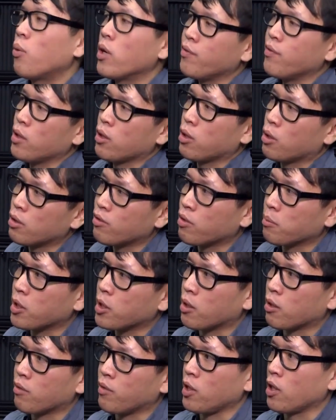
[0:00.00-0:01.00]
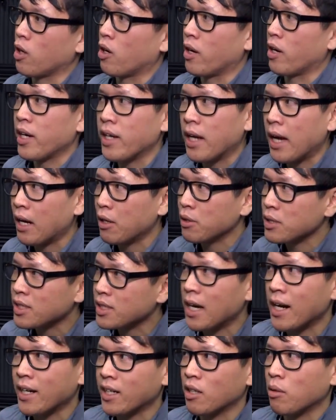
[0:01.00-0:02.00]
What have you learned from Gear VR, and how
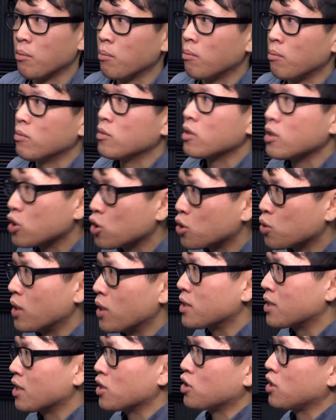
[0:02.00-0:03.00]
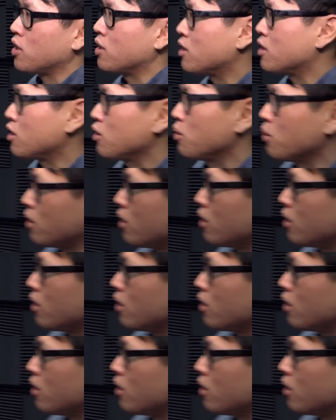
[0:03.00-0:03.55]
is that going to transition to